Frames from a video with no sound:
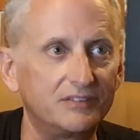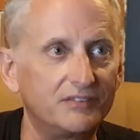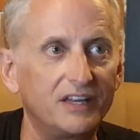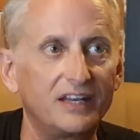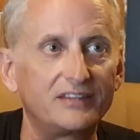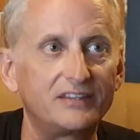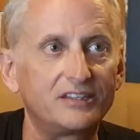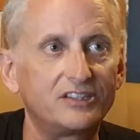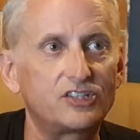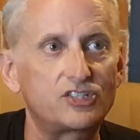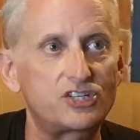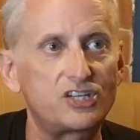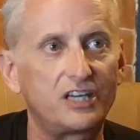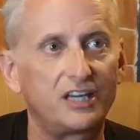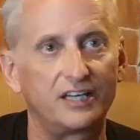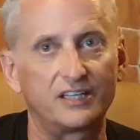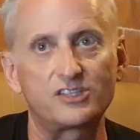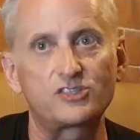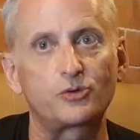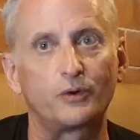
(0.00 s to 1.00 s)
leave anything to
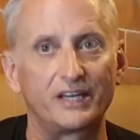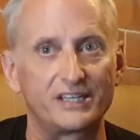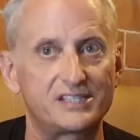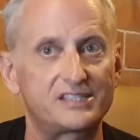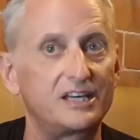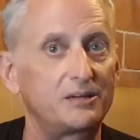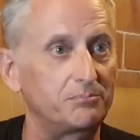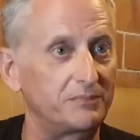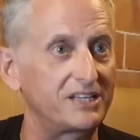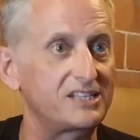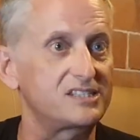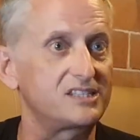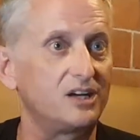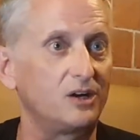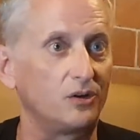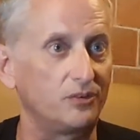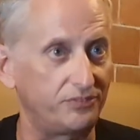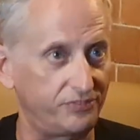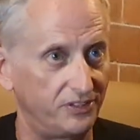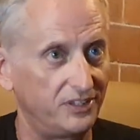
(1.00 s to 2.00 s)
chance, so I sent
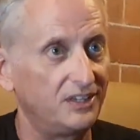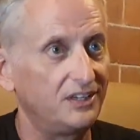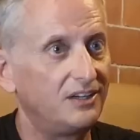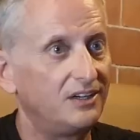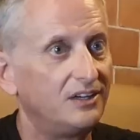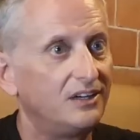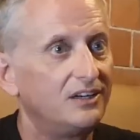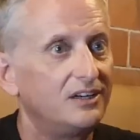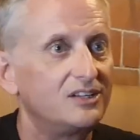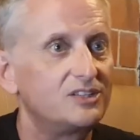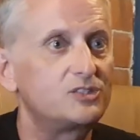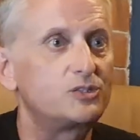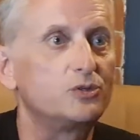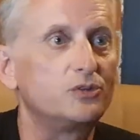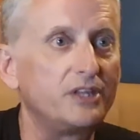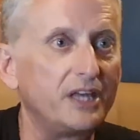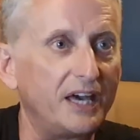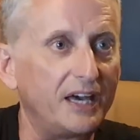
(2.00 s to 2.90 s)
myself to yeah.